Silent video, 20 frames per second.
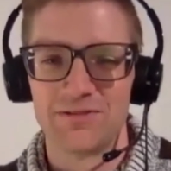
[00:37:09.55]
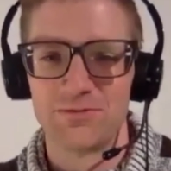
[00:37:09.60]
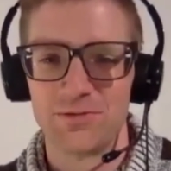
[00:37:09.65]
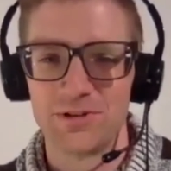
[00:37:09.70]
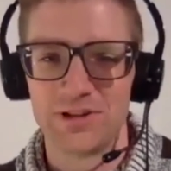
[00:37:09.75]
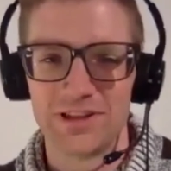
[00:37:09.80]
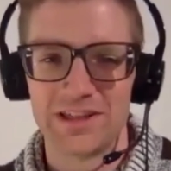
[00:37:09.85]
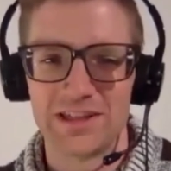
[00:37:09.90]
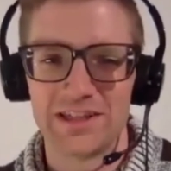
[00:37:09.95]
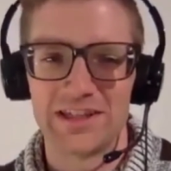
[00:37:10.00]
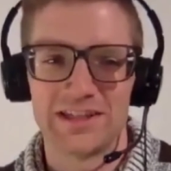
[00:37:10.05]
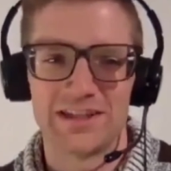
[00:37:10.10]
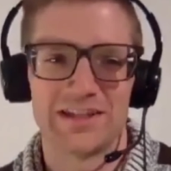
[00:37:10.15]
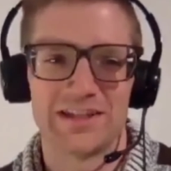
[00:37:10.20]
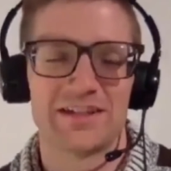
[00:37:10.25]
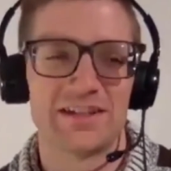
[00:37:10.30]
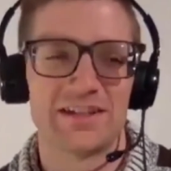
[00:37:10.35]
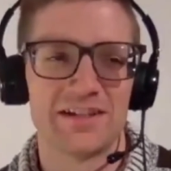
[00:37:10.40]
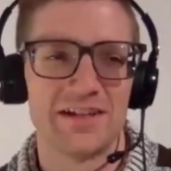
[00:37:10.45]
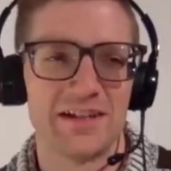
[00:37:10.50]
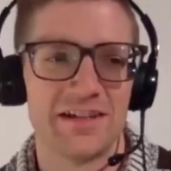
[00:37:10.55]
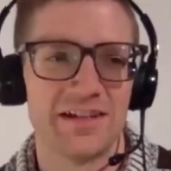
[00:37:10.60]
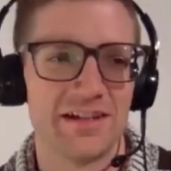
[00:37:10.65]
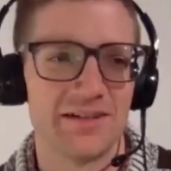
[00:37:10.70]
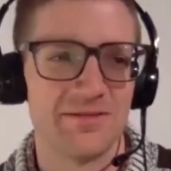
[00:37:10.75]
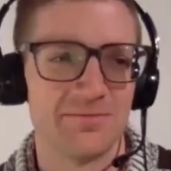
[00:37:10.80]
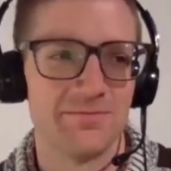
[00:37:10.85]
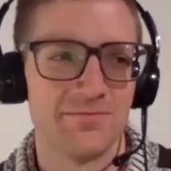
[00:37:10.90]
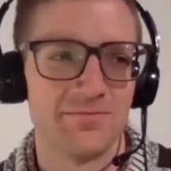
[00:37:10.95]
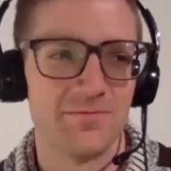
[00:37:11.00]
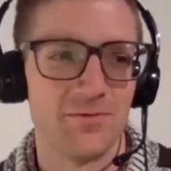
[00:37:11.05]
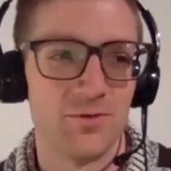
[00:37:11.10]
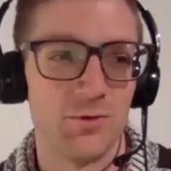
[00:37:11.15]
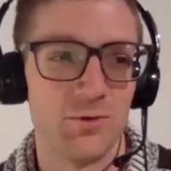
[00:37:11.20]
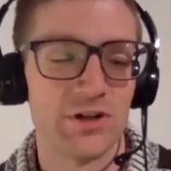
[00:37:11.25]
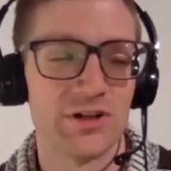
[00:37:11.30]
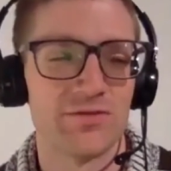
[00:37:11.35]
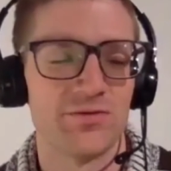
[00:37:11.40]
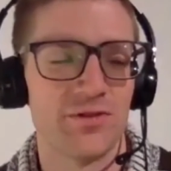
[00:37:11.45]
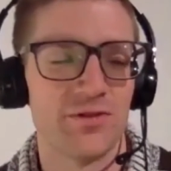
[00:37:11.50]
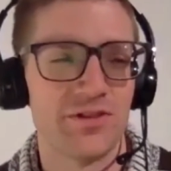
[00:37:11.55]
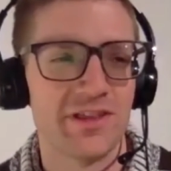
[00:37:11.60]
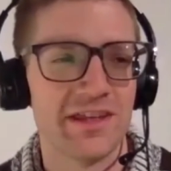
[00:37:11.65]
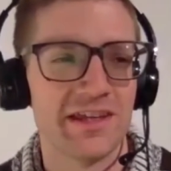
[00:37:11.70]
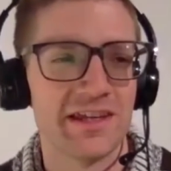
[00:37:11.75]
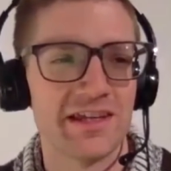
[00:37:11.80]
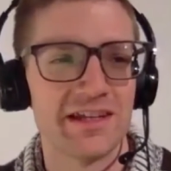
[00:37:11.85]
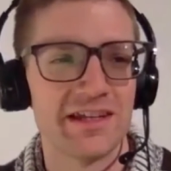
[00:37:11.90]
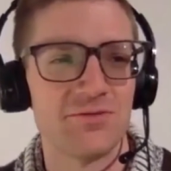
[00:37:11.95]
really wonderful thing.